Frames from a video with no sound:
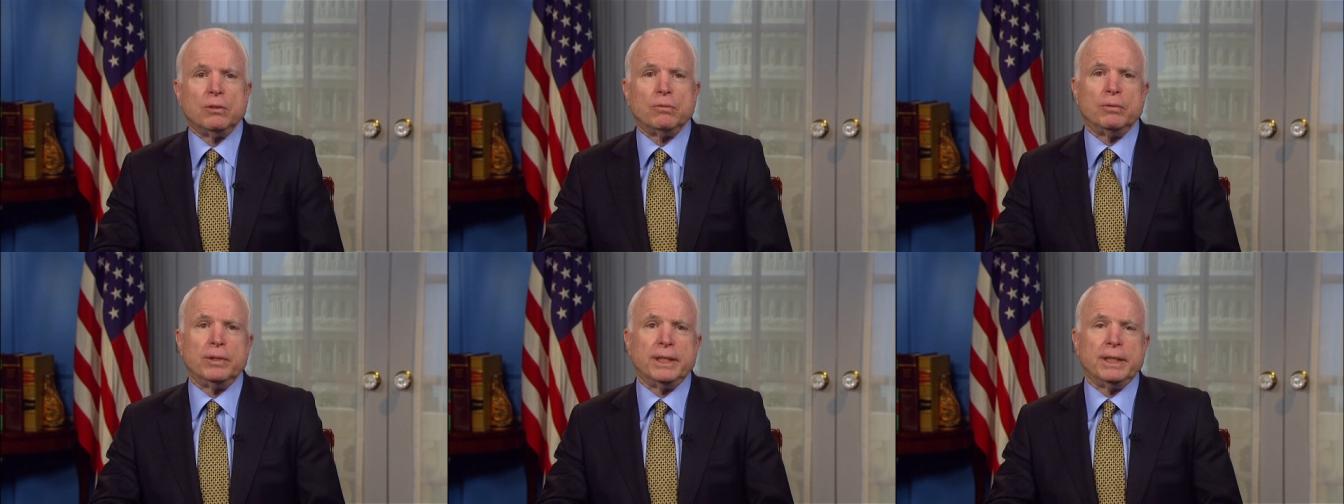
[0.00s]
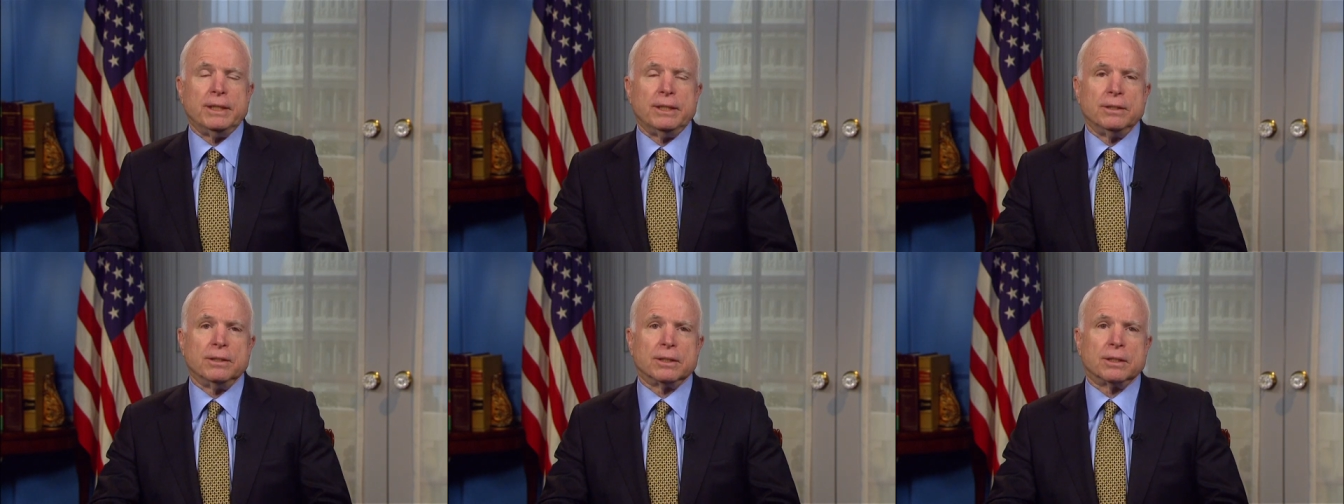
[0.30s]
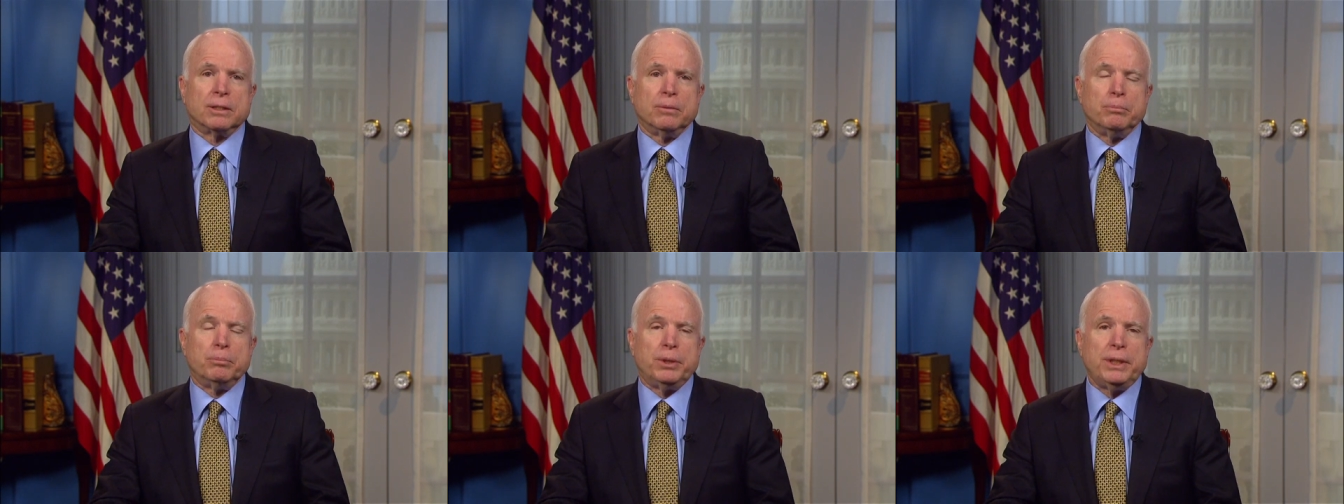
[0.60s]
We either
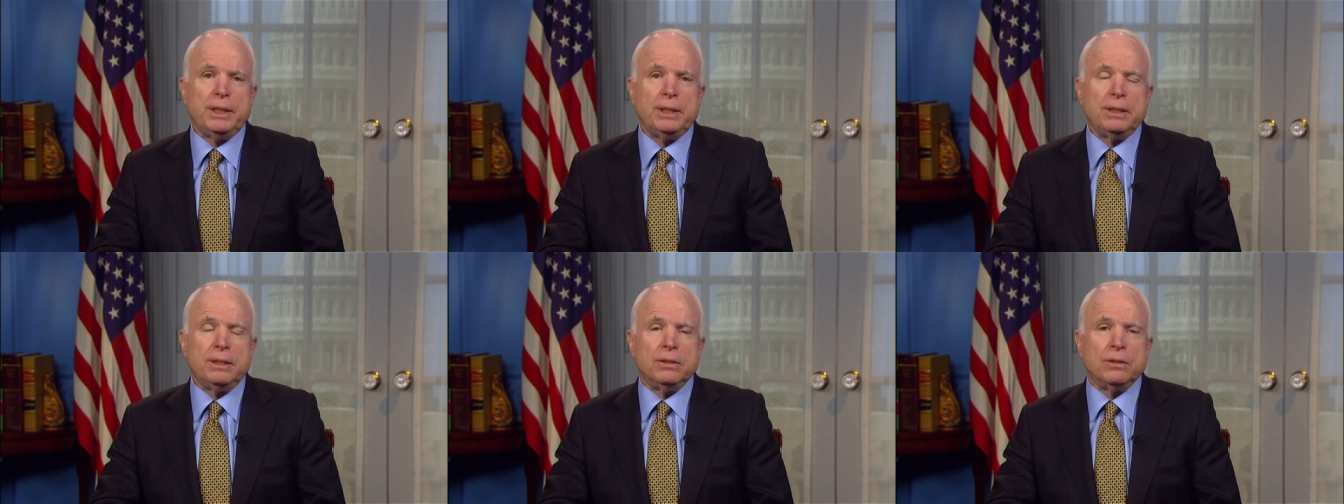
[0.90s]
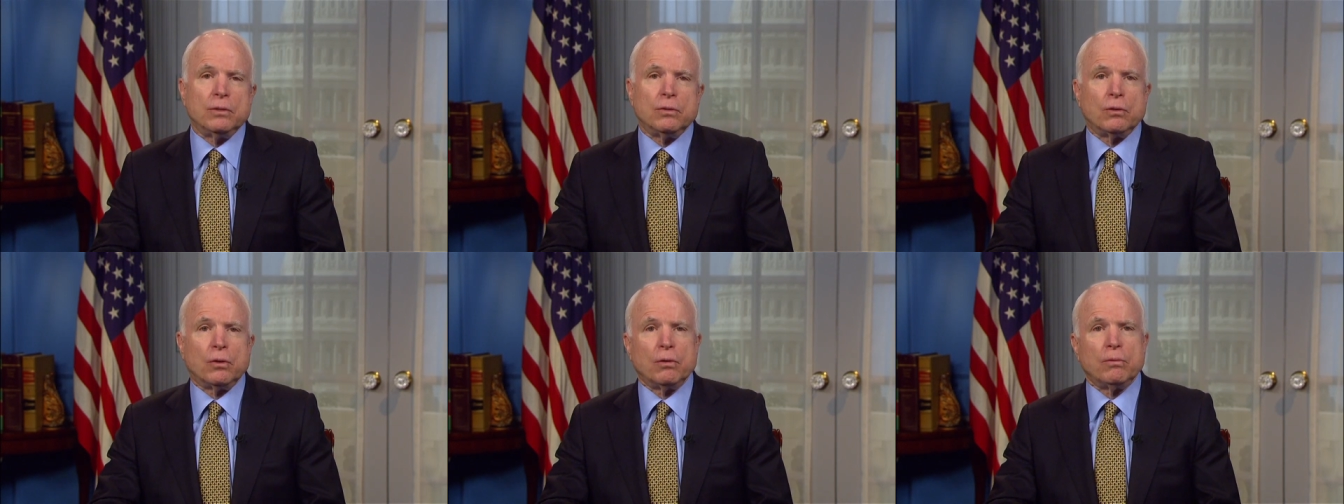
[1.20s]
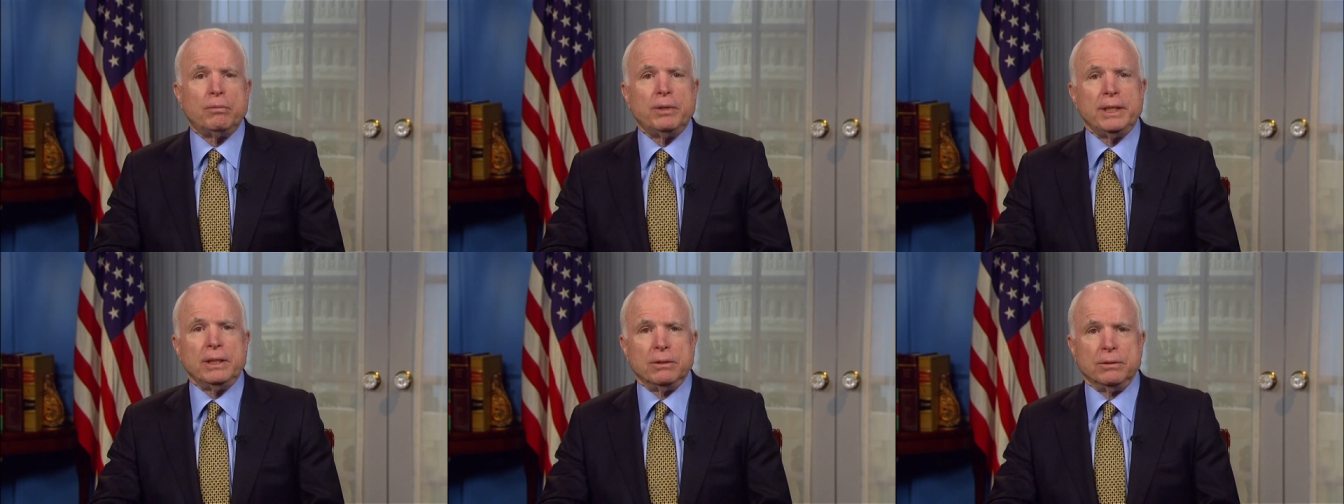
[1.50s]
compete or
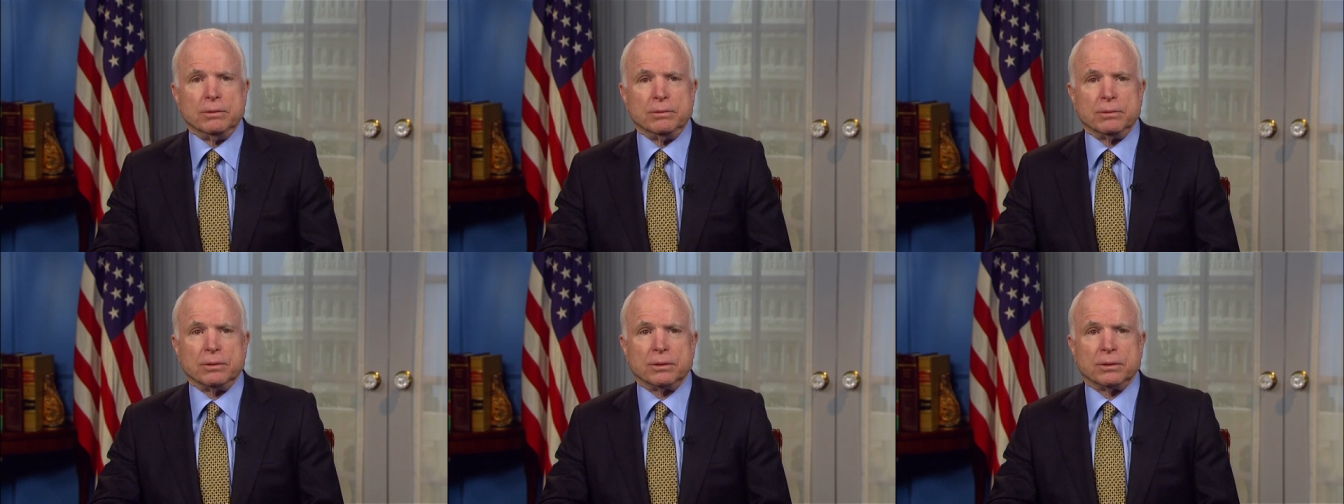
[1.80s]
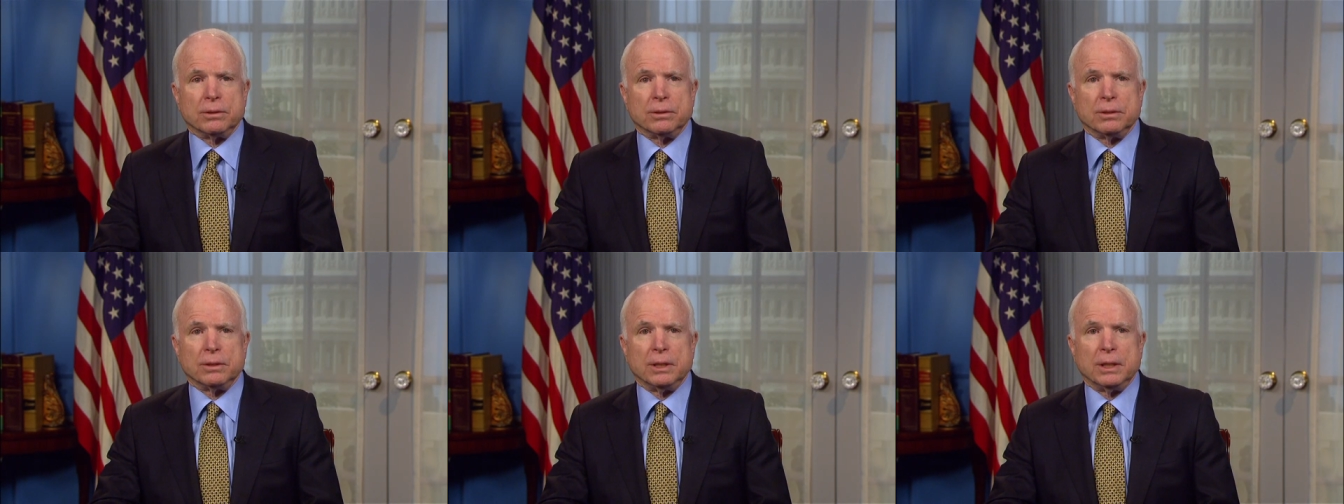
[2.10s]
we lose.